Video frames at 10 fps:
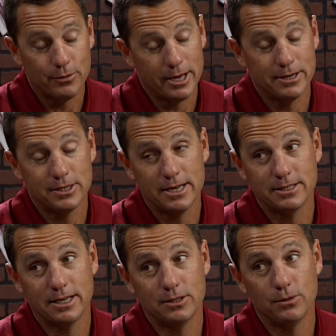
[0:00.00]
We got a chance
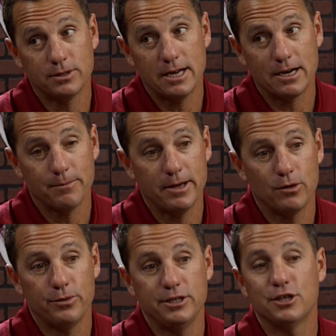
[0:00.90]
to take two at Sacramento.
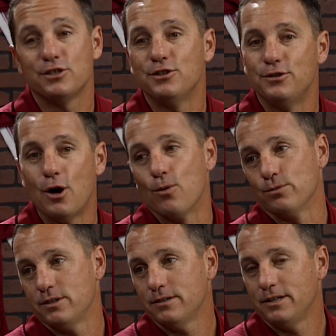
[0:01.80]
Mm-hmm. We just
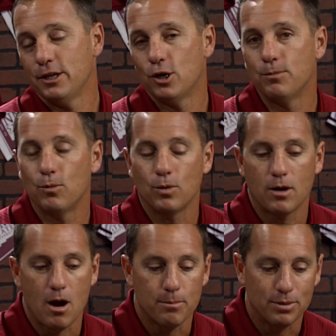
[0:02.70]
don't, you know, but
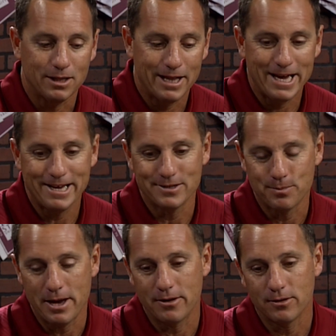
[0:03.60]
our play is
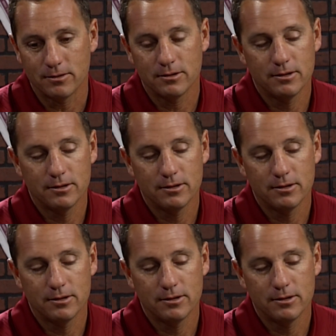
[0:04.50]
better.